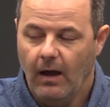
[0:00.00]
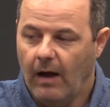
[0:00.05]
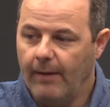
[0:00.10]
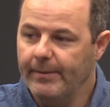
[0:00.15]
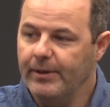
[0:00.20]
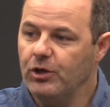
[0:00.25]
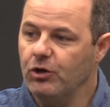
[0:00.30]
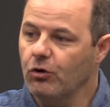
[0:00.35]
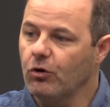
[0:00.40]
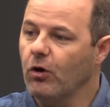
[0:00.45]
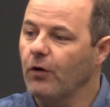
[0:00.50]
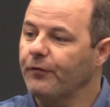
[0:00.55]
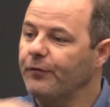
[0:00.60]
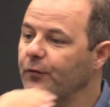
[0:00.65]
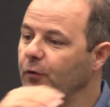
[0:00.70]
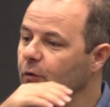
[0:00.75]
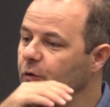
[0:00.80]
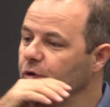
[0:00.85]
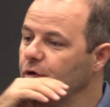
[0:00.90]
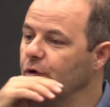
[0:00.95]
I mean, you go
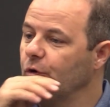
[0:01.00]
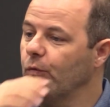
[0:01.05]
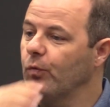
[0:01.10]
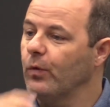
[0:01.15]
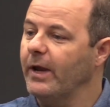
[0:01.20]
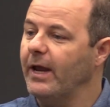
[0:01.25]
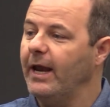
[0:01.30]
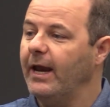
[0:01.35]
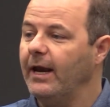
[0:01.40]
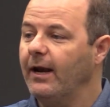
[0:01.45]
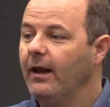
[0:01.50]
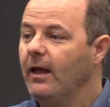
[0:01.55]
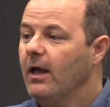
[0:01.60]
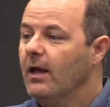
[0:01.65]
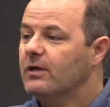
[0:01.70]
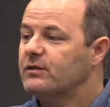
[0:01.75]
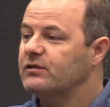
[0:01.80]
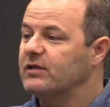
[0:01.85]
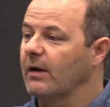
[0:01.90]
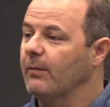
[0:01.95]
through and you read
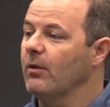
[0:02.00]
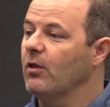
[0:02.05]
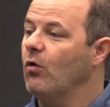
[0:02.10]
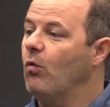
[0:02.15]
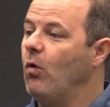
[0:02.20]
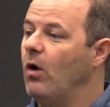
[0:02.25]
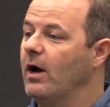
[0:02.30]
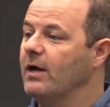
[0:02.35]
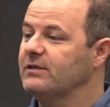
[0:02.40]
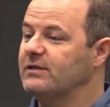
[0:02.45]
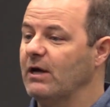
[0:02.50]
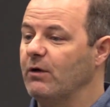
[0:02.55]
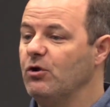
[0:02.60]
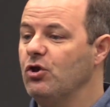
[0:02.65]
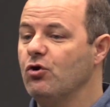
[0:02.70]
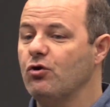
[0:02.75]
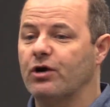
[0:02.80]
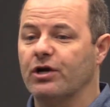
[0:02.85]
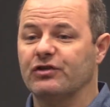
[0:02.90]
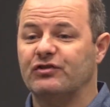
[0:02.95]
some of the ones that
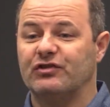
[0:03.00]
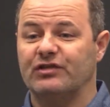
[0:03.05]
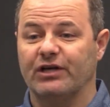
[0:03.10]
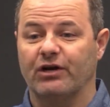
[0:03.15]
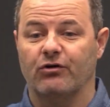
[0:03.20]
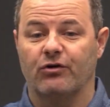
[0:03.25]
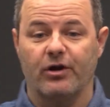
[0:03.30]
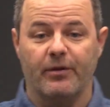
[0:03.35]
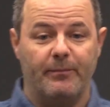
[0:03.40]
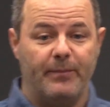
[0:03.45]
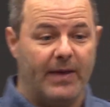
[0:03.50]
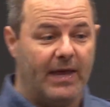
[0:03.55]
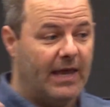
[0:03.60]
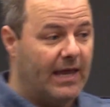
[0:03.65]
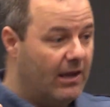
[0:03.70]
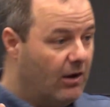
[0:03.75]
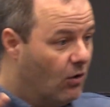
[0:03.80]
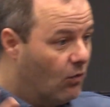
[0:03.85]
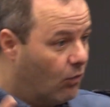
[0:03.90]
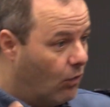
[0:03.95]
you consider to
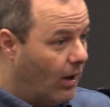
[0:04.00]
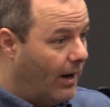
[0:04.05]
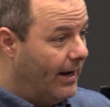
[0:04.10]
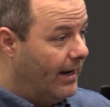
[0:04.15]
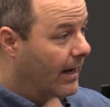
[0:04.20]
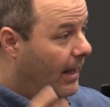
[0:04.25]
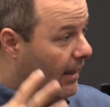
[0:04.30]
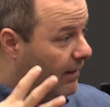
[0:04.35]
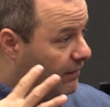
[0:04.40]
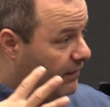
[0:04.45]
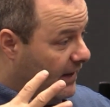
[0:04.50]
be, right,